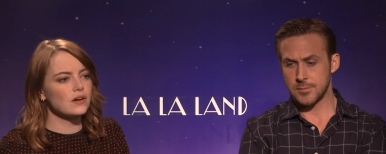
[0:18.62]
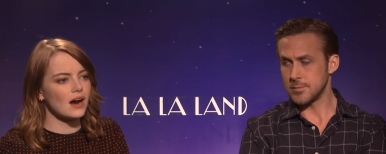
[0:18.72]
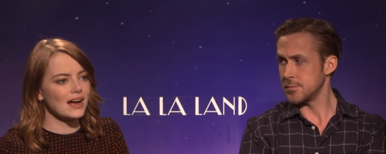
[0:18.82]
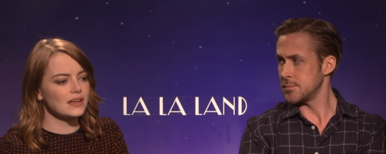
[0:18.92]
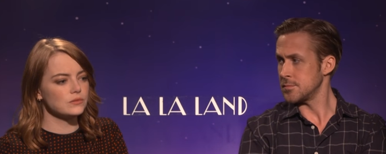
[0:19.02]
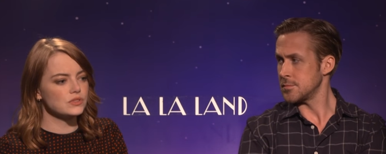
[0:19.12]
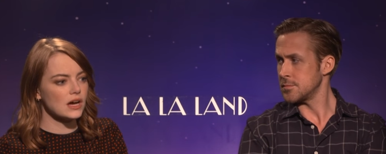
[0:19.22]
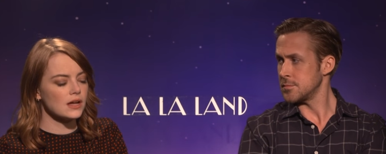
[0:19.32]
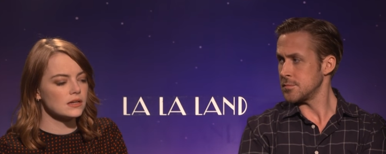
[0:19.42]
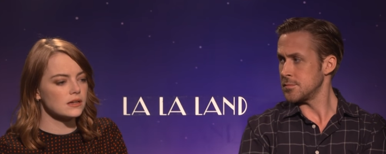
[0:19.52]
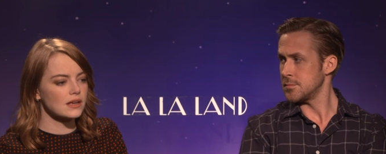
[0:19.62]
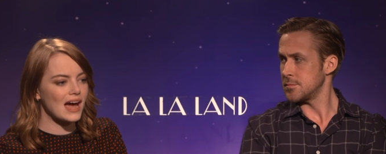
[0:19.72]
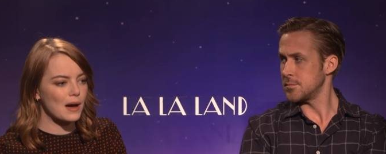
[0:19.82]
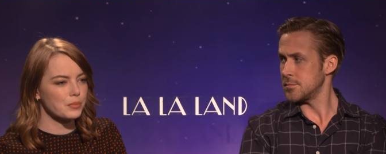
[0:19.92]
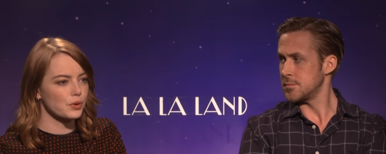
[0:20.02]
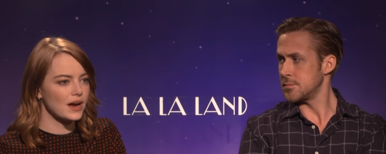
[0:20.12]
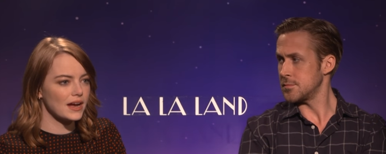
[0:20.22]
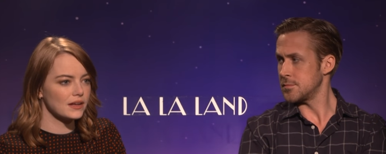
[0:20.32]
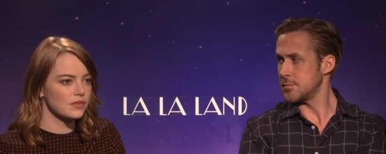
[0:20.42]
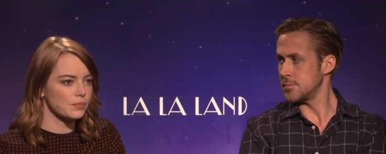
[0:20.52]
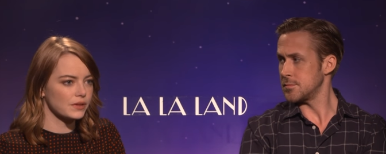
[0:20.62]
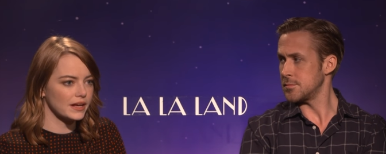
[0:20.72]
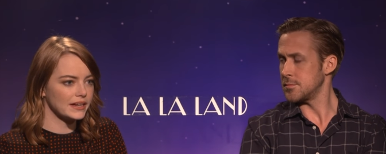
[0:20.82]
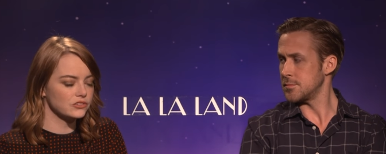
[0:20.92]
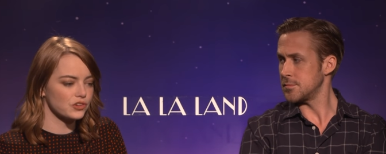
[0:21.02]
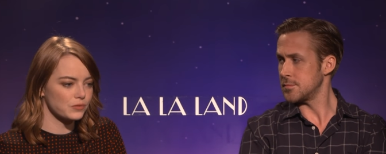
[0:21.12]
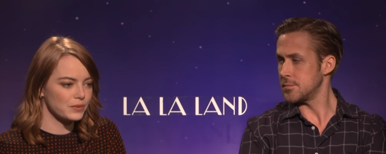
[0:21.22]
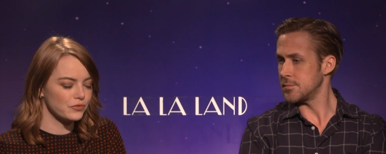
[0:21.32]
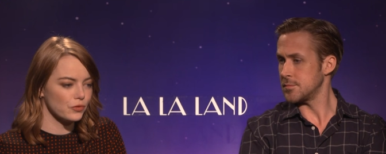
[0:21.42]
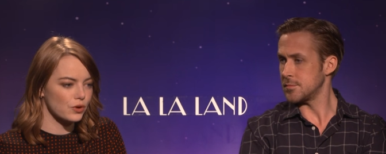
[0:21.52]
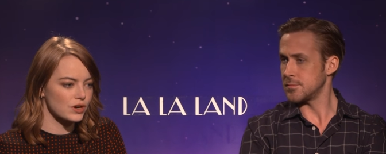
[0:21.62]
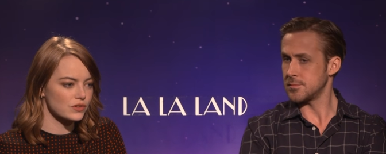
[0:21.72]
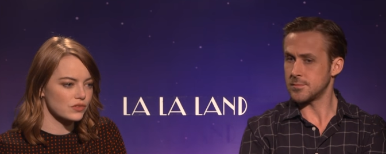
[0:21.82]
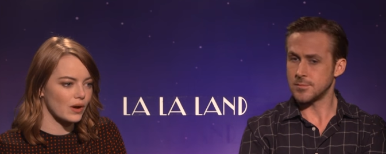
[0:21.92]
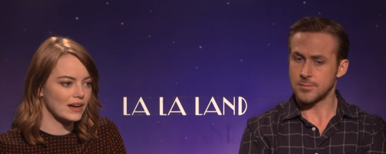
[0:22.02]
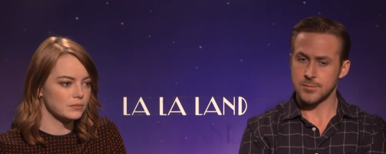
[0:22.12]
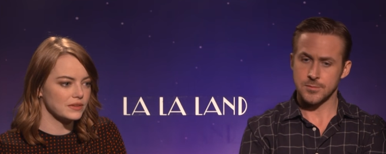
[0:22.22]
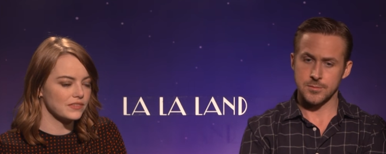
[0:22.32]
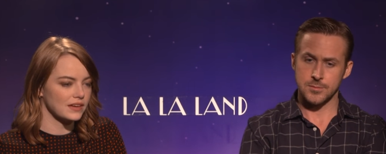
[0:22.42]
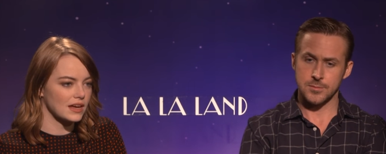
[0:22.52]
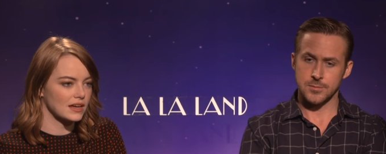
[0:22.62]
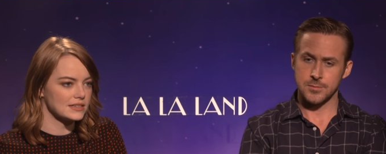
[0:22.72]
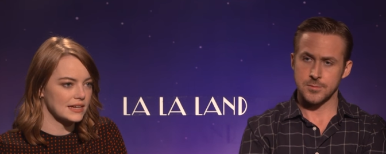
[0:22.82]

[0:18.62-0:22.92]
Speaker 1: I had done Cabaret, the play, just before, so I had been singing and